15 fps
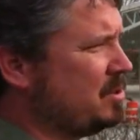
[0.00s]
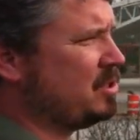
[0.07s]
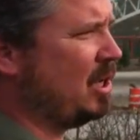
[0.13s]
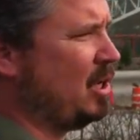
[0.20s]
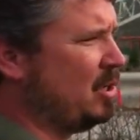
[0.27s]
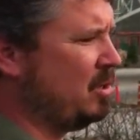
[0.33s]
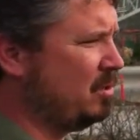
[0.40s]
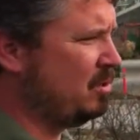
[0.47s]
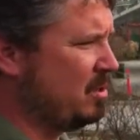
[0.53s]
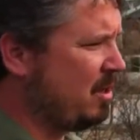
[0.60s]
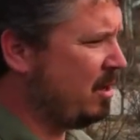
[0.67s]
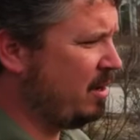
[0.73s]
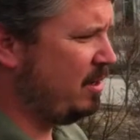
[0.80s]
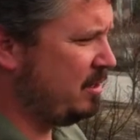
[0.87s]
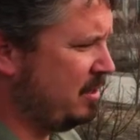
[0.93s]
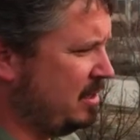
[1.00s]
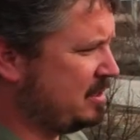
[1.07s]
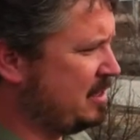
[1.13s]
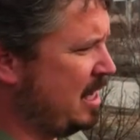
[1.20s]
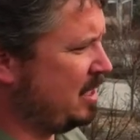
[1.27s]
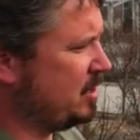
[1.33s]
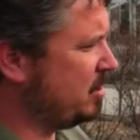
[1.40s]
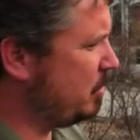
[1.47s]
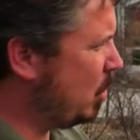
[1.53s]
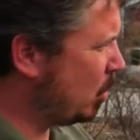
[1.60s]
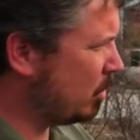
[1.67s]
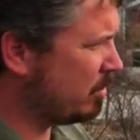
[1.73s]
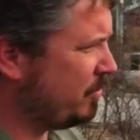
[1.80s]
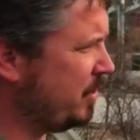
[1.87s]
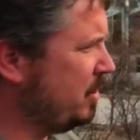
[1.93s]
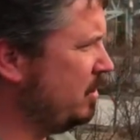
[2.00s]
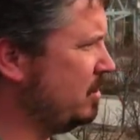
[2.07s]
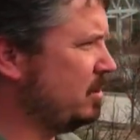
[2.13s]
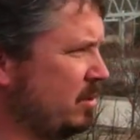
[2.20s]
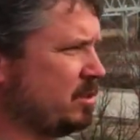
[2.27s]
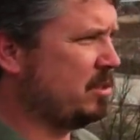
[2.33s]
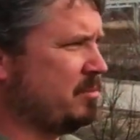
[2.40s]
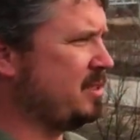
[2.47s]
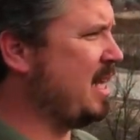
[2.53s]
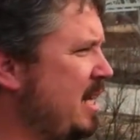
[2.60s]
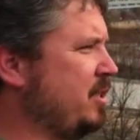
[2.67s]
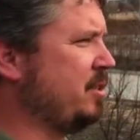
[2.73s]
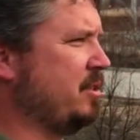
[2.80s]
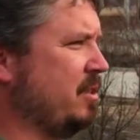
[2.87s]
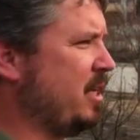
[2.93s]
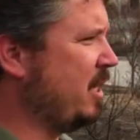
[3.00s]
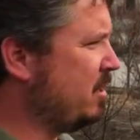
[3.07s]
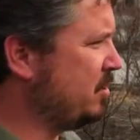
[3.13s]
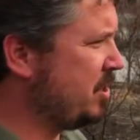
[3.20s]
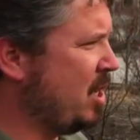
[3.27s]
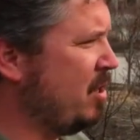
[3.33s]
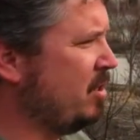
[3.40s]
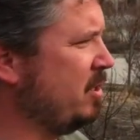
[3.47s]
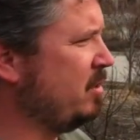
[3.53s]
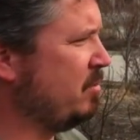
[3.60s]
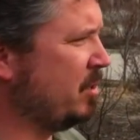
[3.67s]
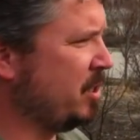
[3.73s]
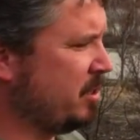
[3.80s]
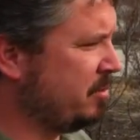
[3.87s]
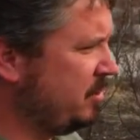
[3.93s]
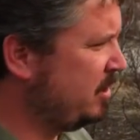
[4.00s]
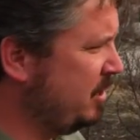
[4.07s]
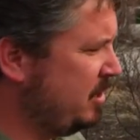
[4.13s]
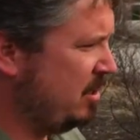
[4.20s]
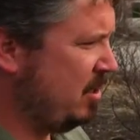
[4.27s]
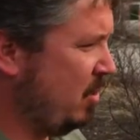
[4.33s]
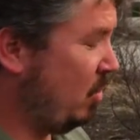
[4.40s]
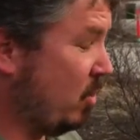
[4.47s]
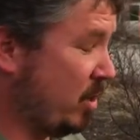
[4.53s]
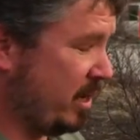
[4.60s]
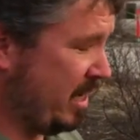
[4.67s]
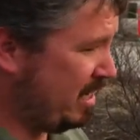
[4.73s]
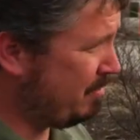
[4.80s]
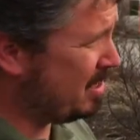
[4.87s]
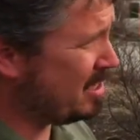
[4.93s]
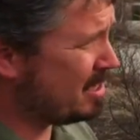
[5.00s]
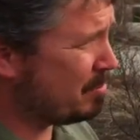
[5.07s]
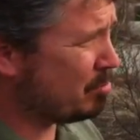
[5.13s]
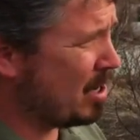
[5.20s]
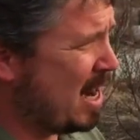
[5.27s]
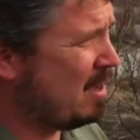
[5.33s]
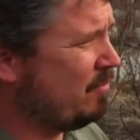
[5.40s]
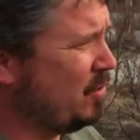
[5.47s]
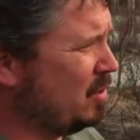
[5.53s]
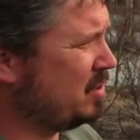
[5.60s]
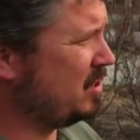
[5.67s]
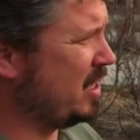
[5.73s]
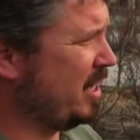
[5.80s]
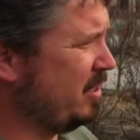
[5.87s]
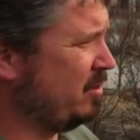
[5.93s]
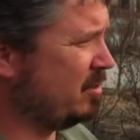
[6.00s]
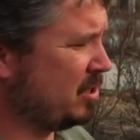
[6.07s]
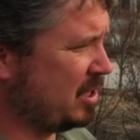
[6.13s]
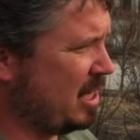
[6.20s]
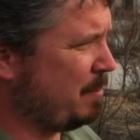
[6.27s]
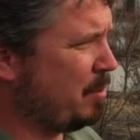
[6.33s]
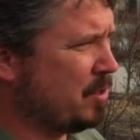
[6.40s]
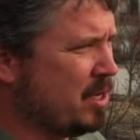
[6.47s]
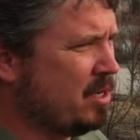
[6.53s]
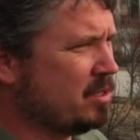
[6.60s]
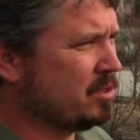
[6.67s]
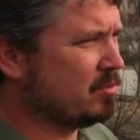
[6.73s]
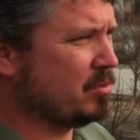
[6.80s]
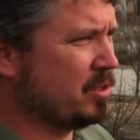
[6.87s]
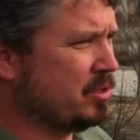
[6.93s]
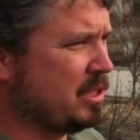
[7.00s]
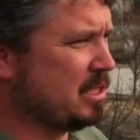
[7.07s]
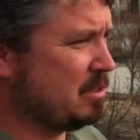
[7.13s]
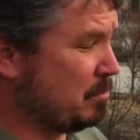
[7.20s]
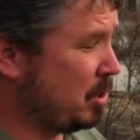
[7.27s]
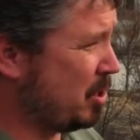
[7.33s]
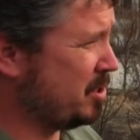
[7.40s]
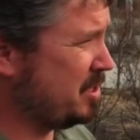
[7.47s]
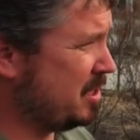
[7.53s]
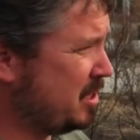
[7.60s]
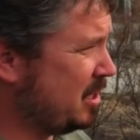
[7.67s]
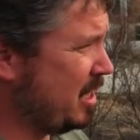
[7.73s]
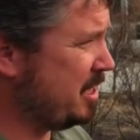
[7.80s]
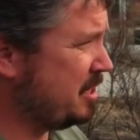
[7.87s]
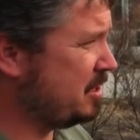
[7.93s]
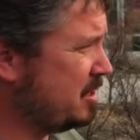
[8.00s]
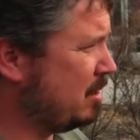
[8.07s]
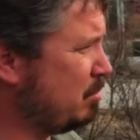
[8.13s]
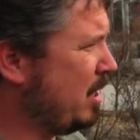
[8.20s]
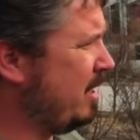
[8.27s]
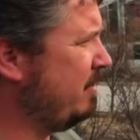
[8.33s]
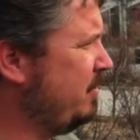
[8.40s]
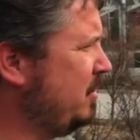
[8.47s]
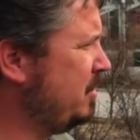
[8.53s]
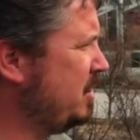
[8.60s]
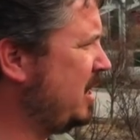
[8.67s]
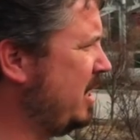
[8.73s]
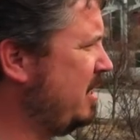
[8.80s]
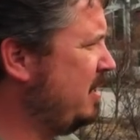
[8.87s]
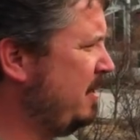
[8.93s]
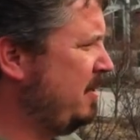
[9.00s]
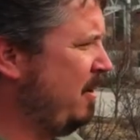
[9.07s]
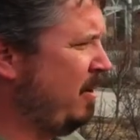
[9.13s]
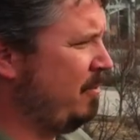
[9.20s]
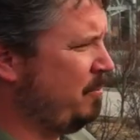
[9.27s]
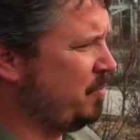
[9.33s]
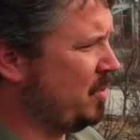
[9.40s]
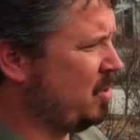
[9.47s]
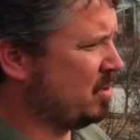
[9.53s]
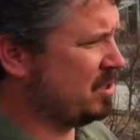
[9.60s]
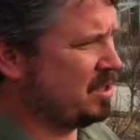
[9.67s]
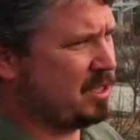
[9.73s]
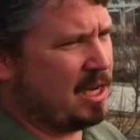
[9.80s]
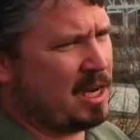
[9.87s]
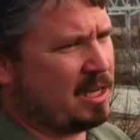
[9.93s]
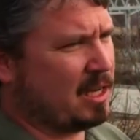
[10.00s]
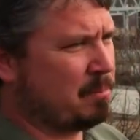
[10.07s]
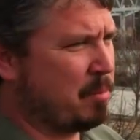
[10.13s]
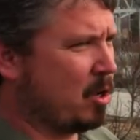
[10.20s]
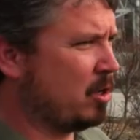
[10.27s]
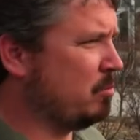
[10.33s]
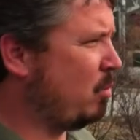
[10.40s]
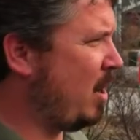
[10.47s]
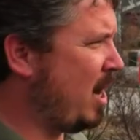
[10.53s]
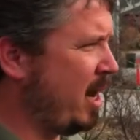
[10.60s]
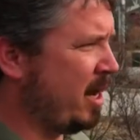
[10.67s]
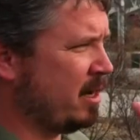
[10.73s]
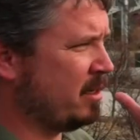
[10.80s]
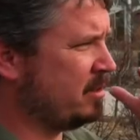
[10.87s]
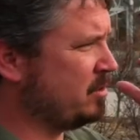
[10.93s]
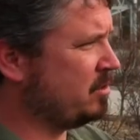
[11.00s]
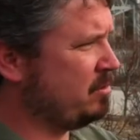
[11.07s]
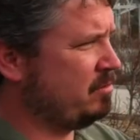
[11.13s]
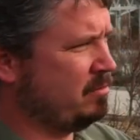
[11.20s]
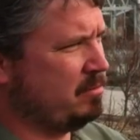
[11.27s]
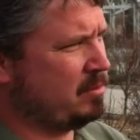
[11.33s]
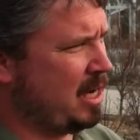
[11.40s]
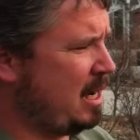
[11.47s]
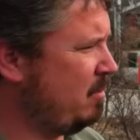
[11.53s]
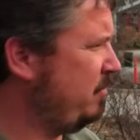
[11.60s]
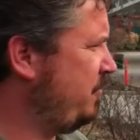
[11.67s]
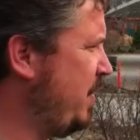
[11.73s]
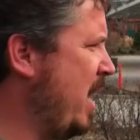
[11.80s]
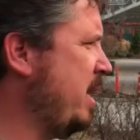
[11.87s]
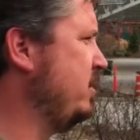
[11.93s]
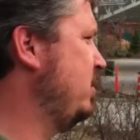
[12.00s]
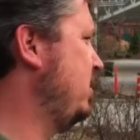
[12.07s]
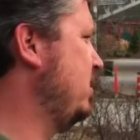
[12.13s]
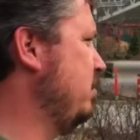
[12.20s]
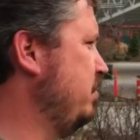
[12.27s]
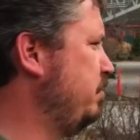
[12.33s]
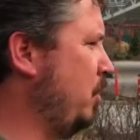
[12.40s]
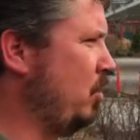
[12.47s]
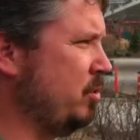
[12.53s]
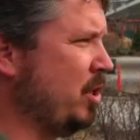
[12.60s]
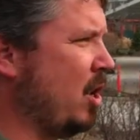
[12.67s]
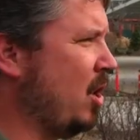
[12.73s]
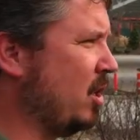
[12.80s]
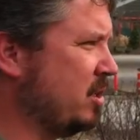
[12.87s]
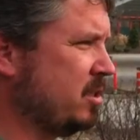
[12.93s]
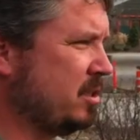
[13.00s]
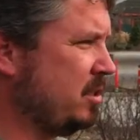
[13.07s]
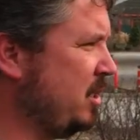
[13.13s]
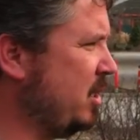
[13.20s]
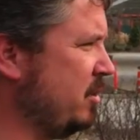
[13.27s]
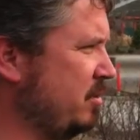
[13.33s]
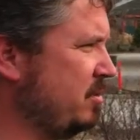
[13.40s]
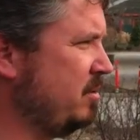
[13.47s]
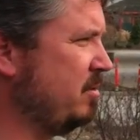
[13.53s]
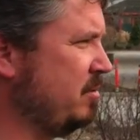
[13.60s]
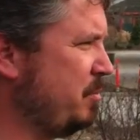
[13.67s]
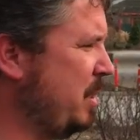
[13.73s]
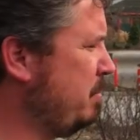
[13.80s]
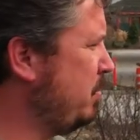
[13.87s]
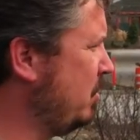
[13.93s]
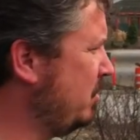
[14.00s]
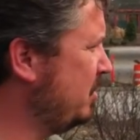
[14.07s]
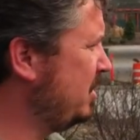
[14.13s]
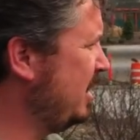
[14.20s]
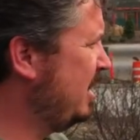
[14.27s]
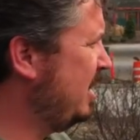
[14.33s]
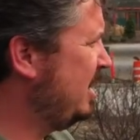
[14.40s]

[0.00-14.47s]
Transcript: So it's not in some cornfield or in some desert in Arizona, or even in a brownfield site. There's a couple of those where you see some large installations in a brownfield site. Of course, it's got like barbed wire and hot fence and bulldogs, pit bulls.